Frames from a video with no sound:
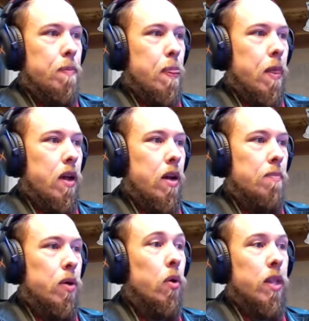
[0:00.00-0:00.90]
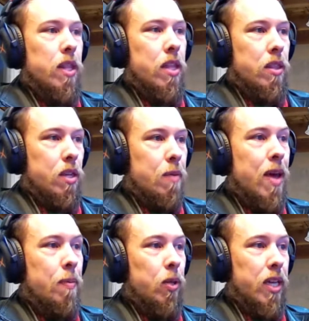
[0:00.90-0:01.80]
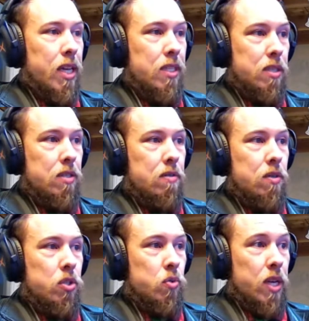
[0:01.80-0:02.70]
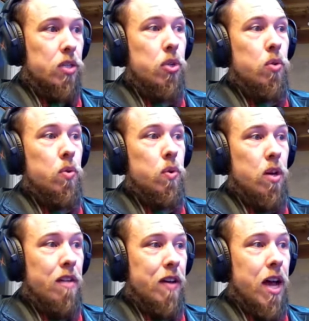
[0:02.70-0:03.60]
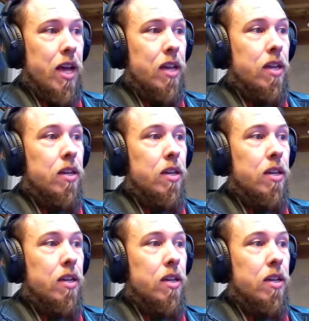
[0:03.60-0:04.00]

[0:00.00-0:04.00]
And compatible against string 2 of I.